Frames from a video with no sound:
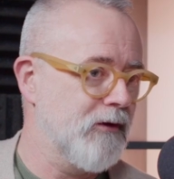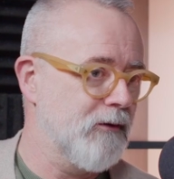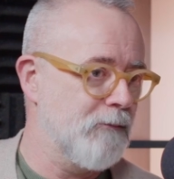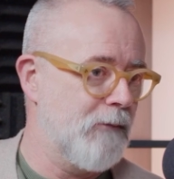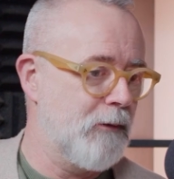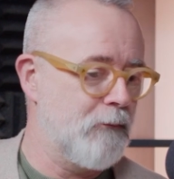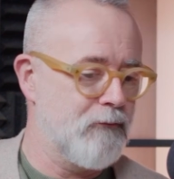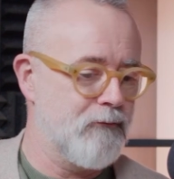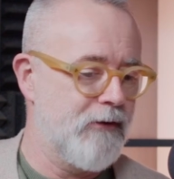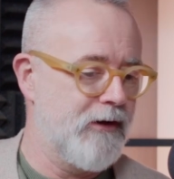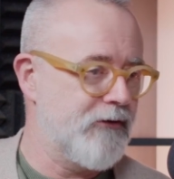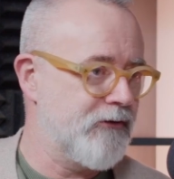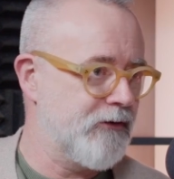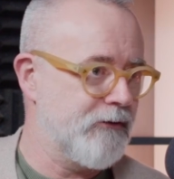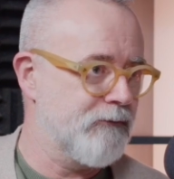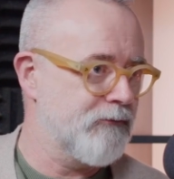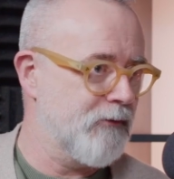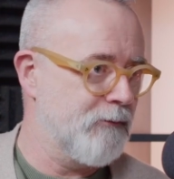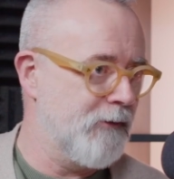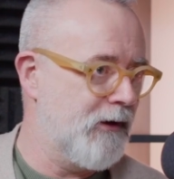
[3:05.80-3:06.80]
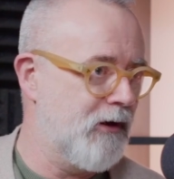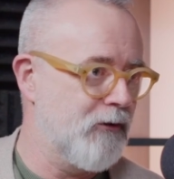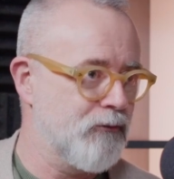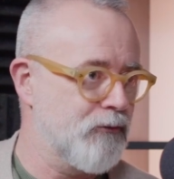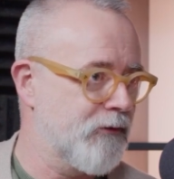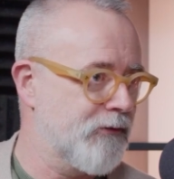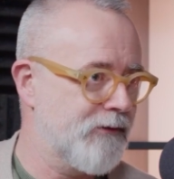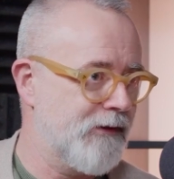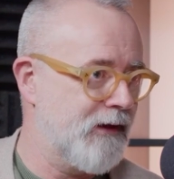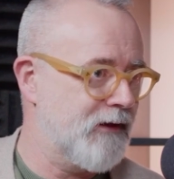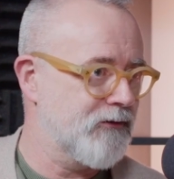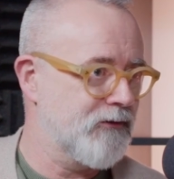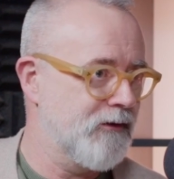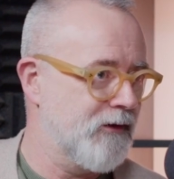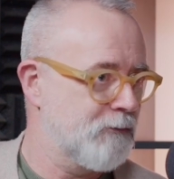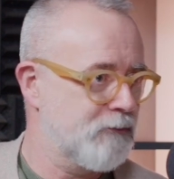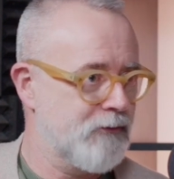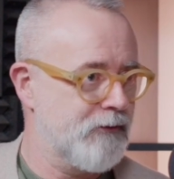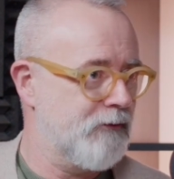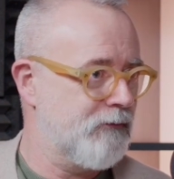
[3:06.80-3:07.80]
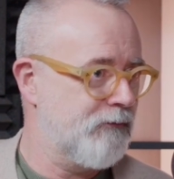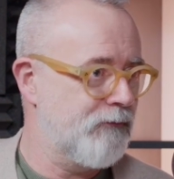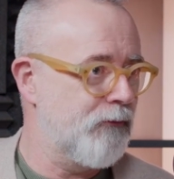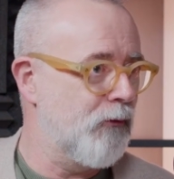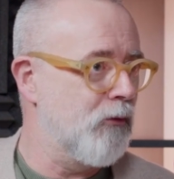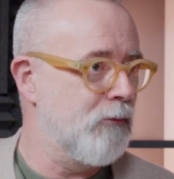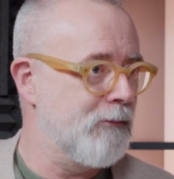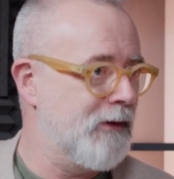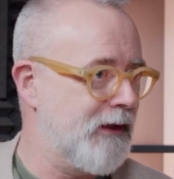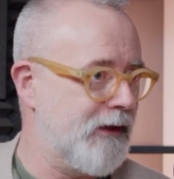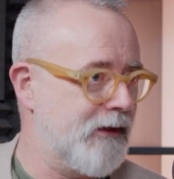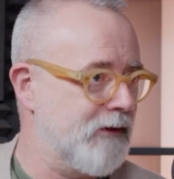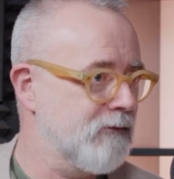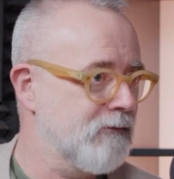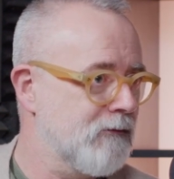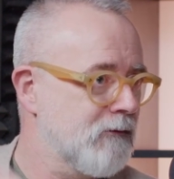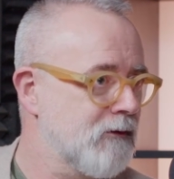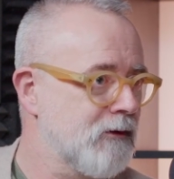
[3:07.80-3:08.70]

at the moment ranging from 100,000 up to 4 million.